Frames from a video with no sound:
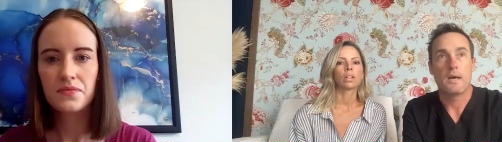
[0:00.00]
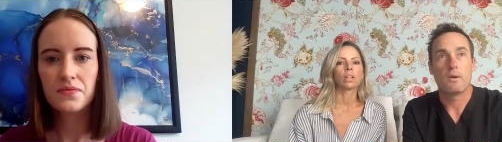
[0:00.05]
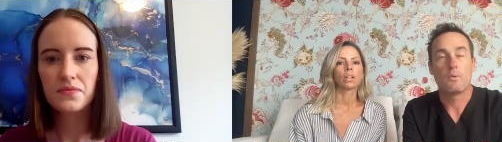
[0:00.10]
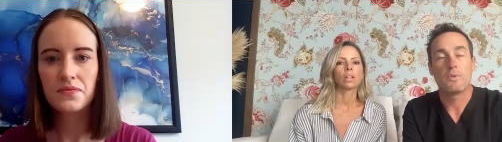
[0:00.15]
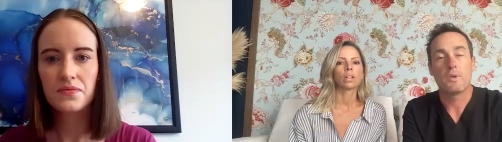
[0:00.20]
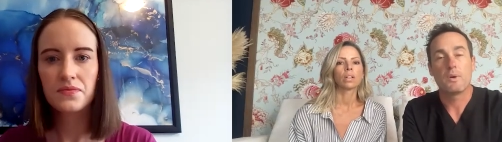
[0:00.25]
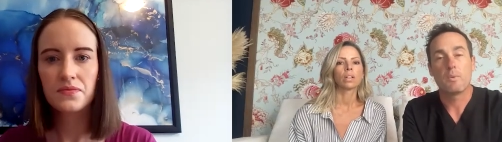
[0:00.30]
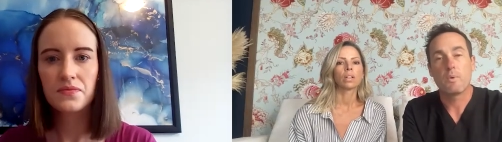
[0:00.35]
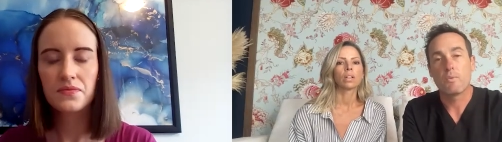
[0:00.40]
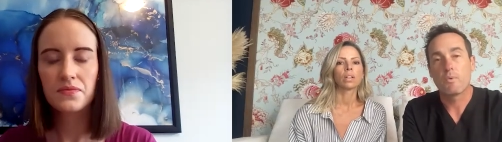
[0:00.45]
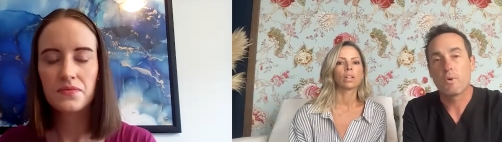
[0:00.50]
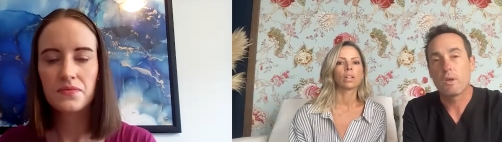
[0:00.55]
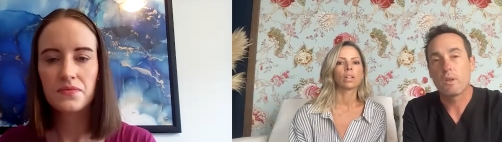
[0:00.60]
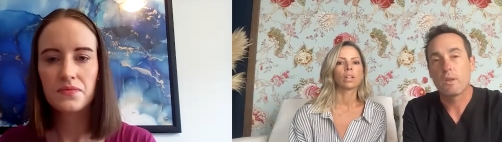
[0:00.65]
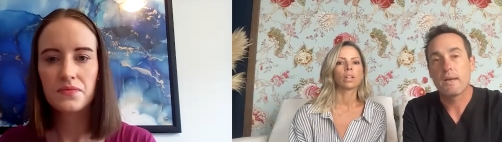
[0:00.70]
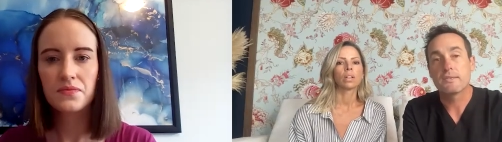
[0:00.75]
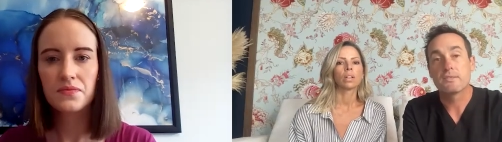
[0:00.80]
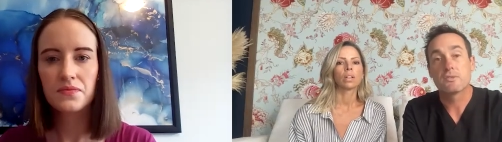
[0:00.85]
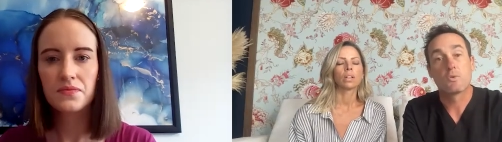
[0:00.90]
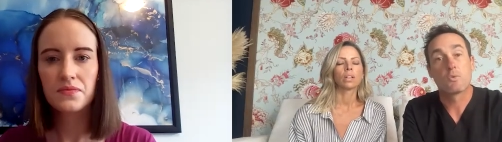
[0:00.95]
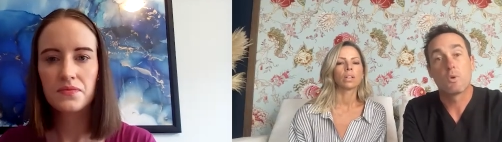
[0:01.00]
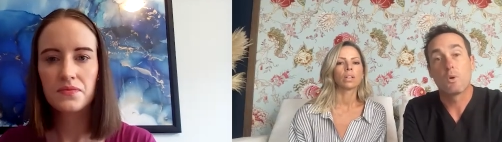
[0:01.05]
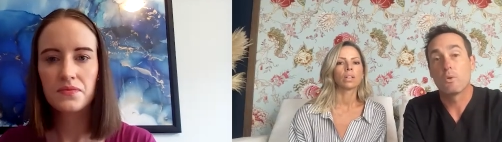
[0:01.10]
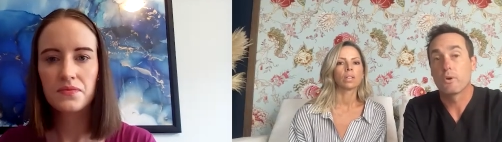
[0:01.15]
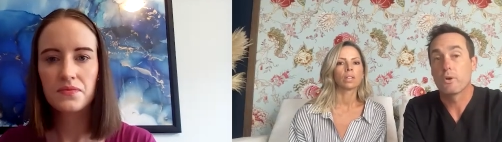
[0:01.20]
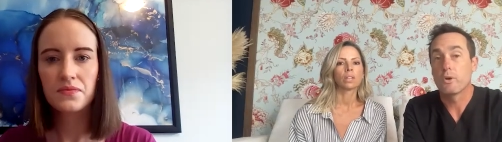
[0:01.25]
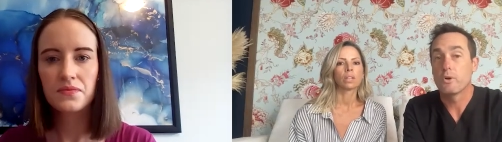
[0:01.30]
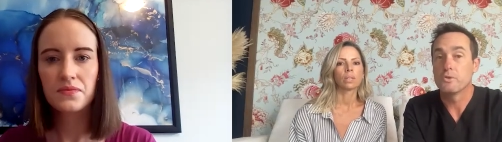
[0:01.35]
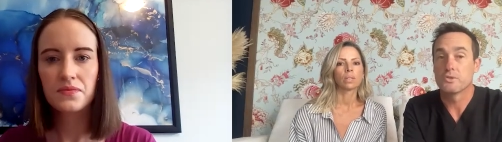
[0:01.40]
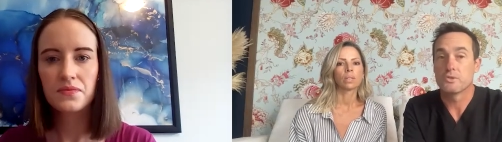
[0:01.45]
Speaker 1: I don't think we realized the
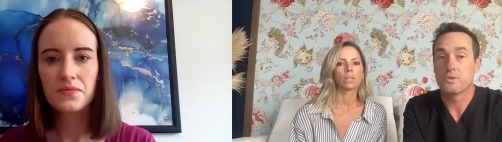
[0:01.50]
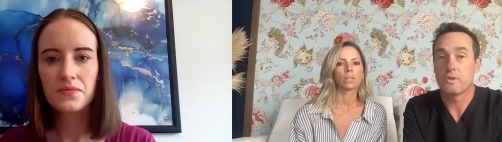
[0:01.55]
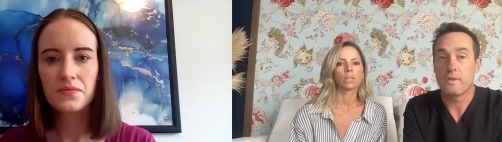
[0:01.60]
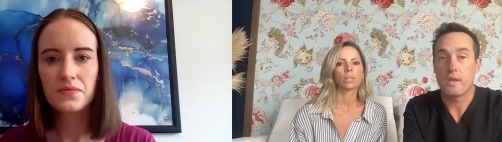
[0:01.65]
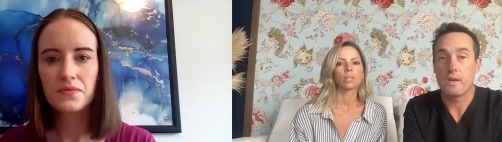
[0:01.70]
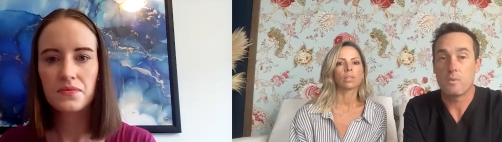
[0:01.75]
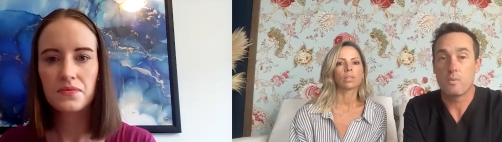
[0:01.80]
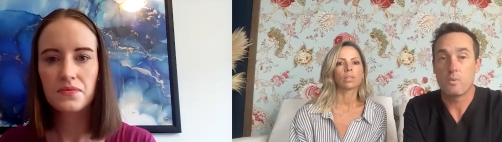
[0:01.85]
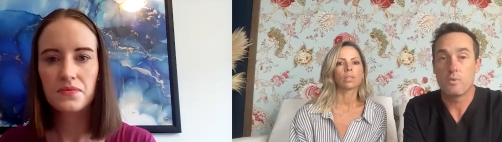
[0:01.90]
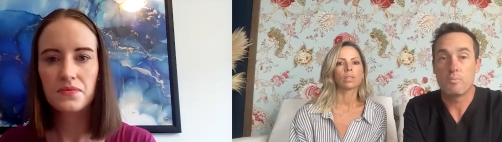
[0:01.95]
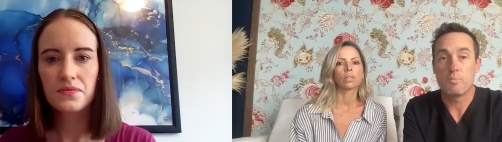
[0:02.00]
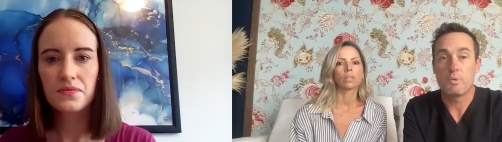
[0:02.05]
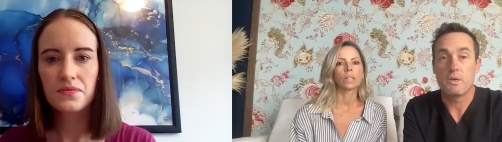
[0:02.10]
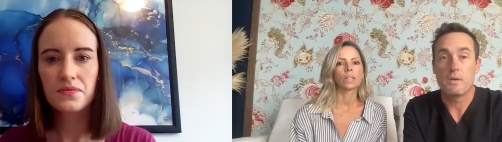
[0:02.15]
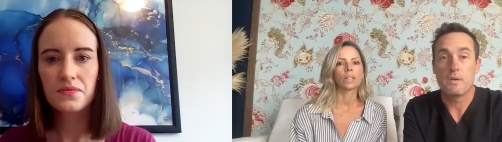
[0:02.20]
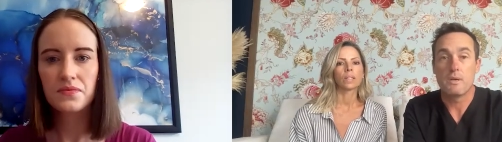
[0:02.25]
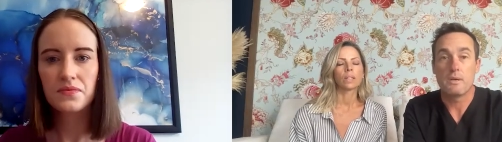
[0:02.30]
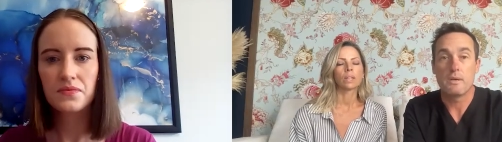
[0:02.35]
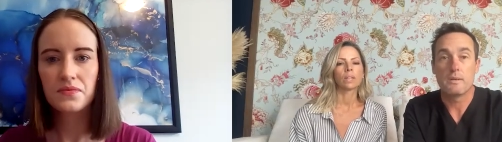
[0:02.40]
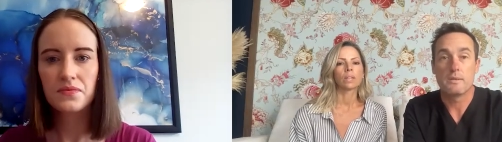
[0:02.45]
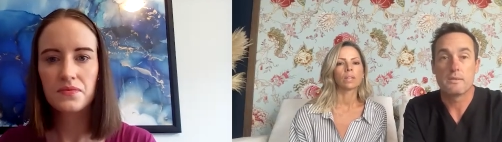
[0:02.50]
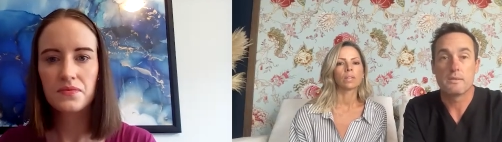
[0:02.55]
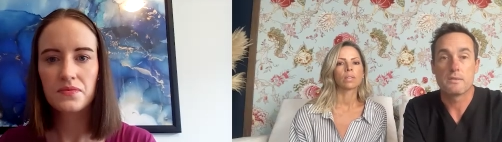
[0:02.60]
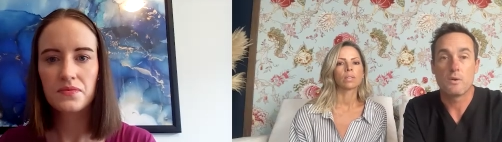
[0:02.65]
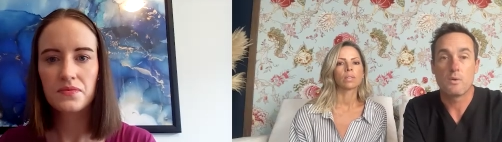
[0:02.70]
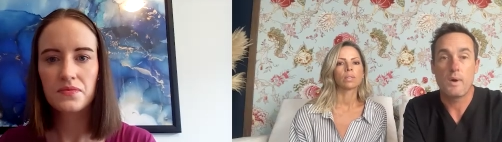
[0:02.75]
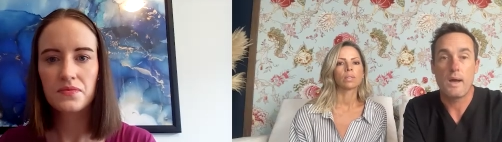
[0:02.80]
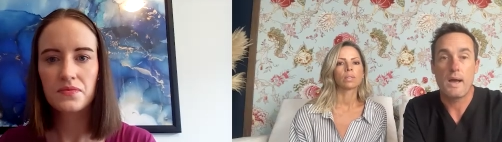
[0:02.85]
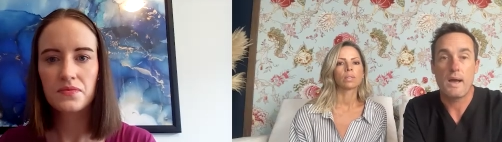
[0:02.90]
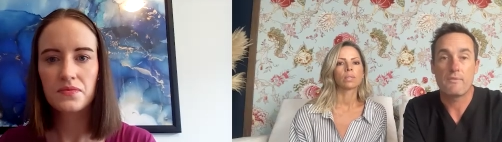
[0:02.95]
roller coaster that it would be. And
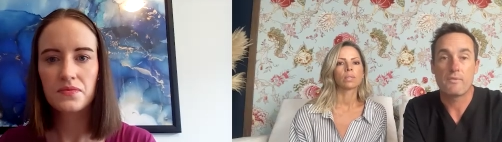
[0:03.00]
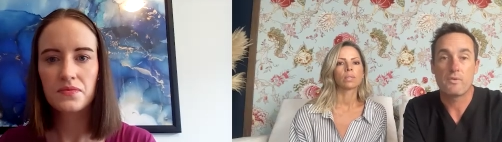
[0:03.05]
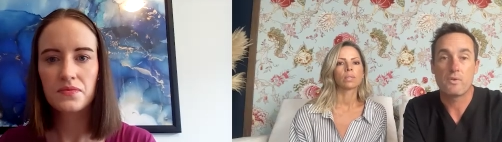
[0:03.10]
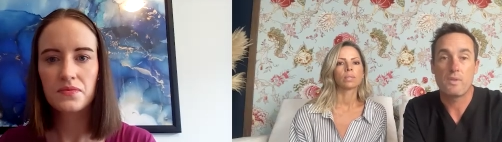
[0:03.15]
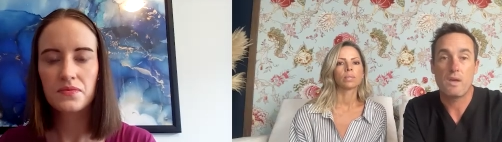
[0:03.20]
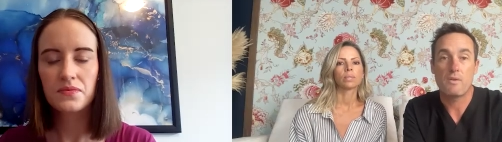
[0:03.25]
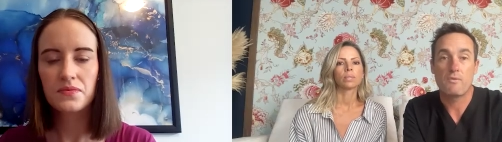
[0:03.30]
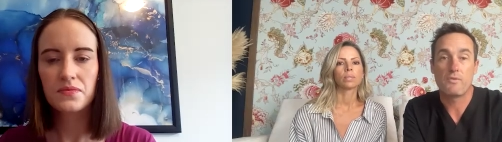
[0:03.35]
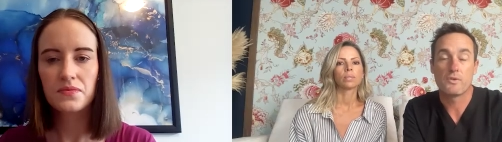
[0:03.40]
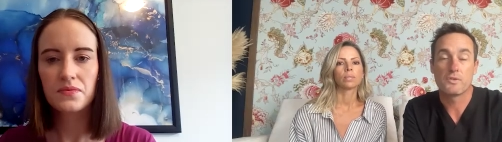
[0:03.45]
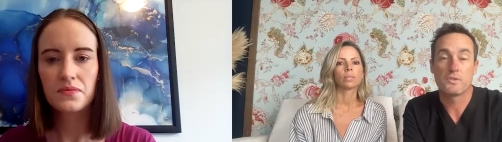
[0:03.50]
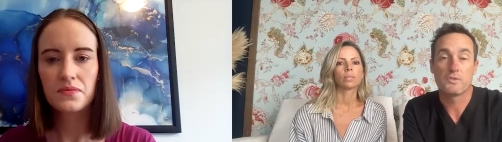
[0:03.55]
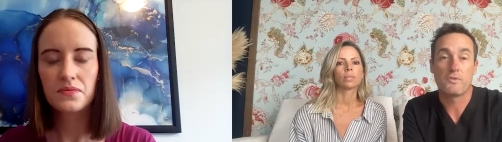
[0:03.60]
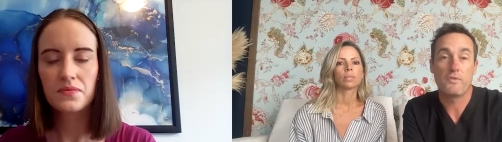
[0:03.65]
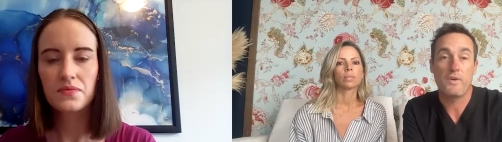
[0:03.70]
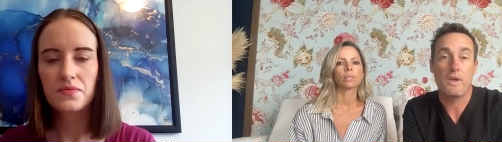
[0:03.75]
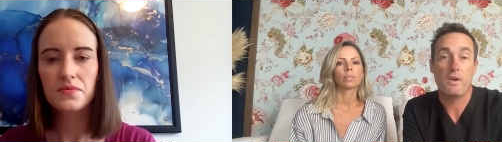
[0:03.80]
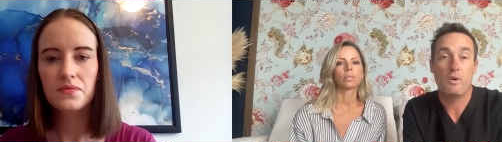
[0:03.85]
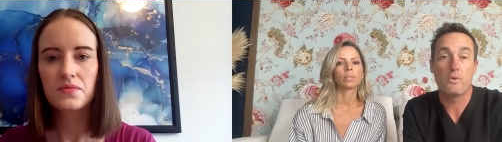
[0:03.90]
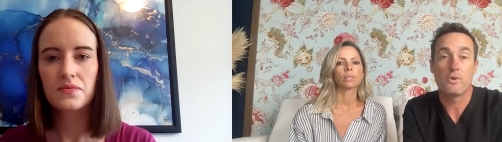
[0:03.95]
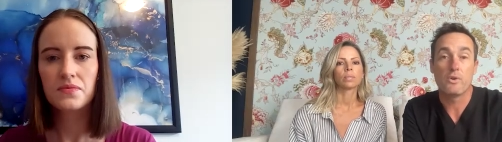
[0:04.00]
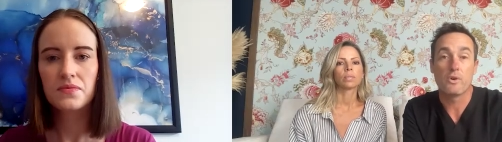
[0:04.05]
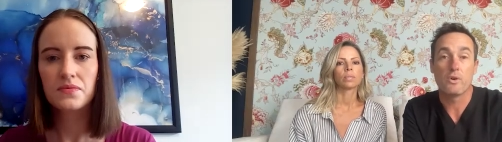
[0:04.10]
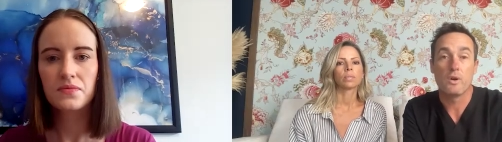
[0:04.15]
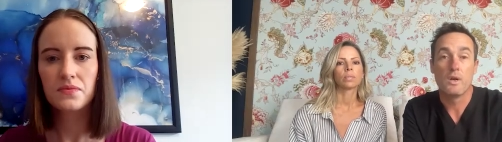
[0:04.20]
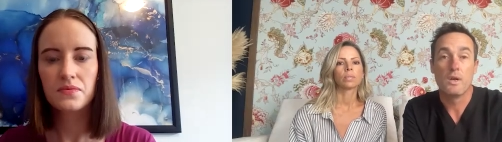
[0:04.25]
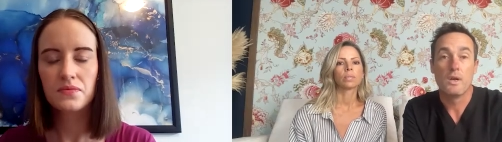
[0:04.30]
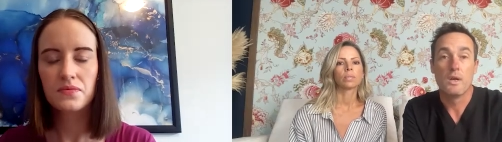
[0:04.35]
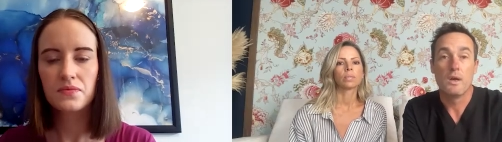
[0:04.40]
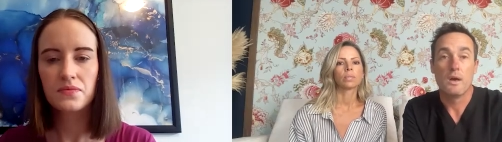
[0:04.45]
so after that first
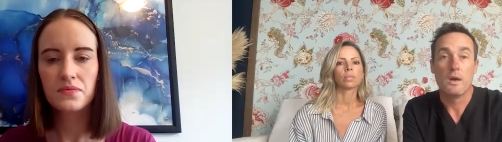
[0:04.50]
failure,